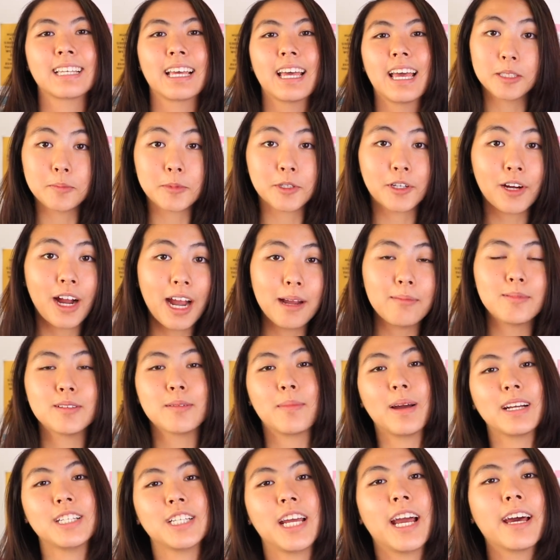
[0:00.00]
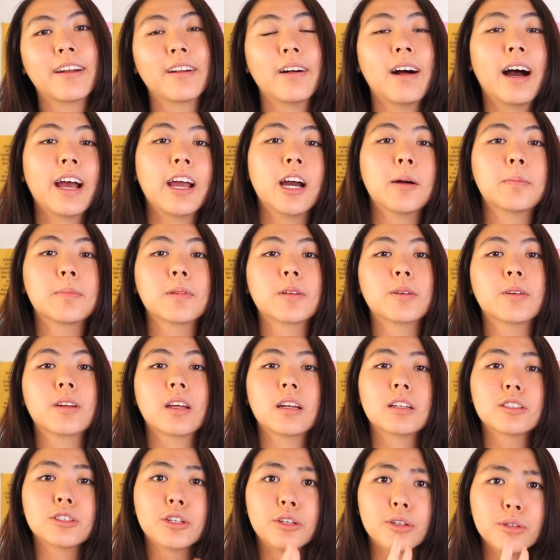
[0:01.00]
Subscribe to my channel. I upload
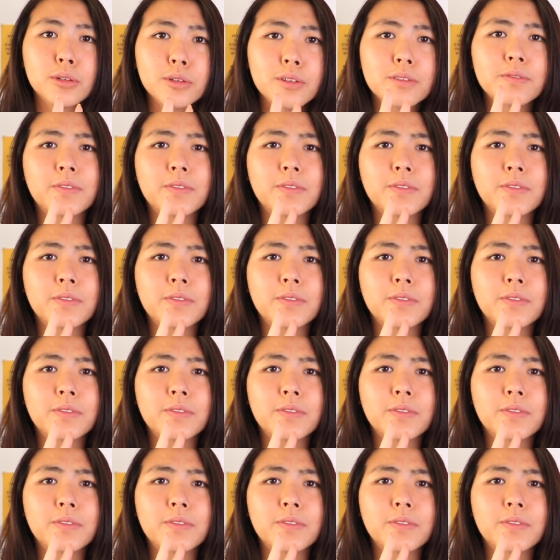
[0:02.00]
two